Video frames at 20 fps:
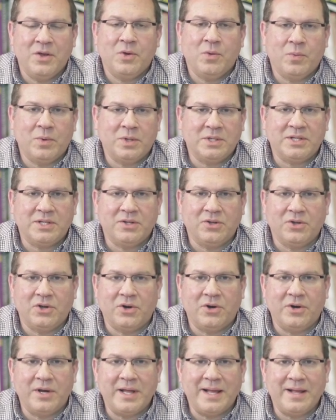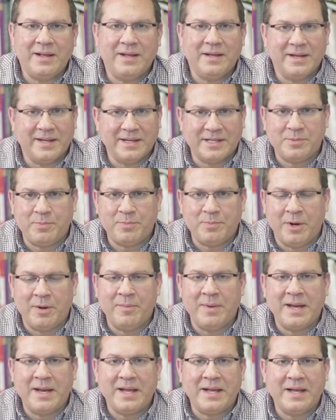We're still learning,
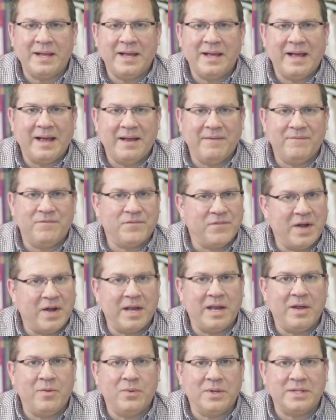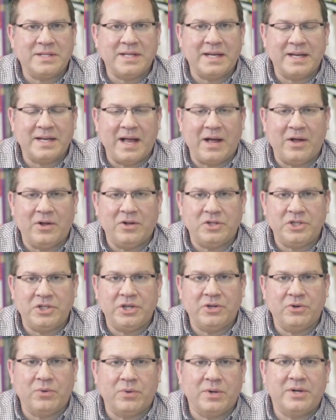experimenting, and fighting with
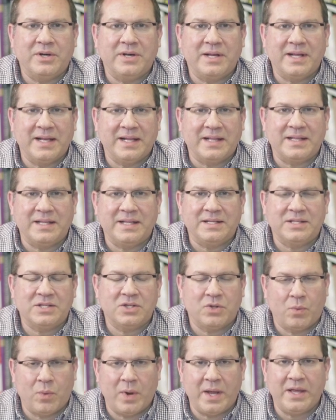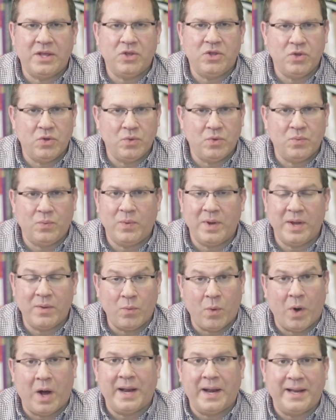technology in order to get this the way we
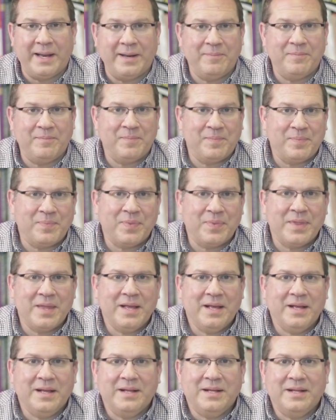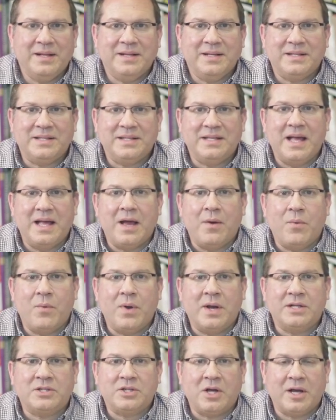want it. Today I
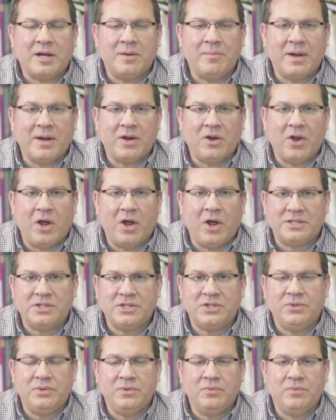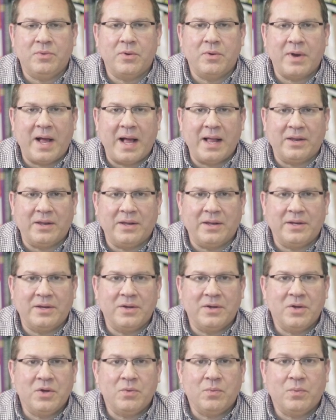want to talk about a lawsuit in Rhode Island
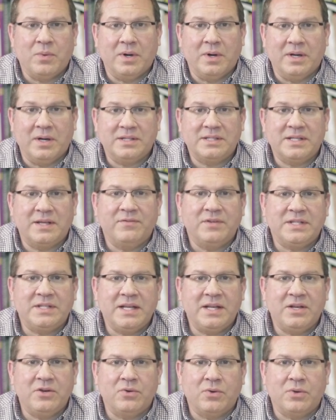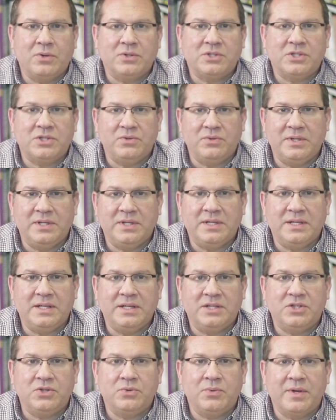where a 17-year-old student
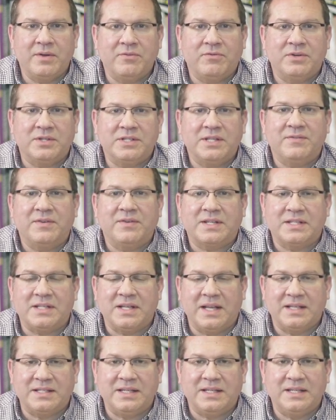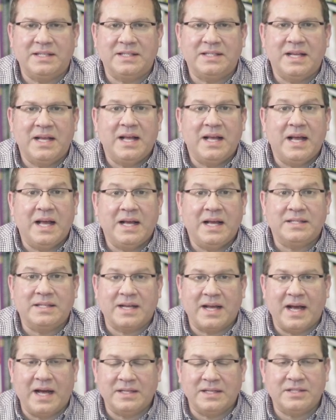is suing for civics lessons as
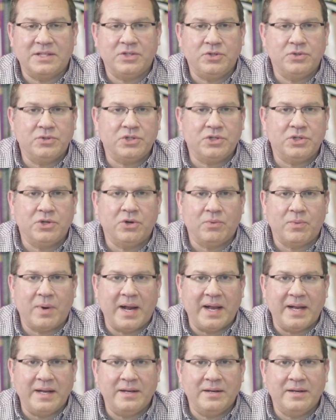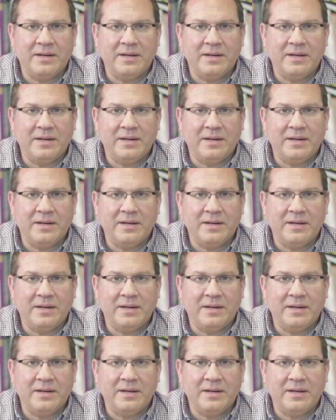a constitutional right.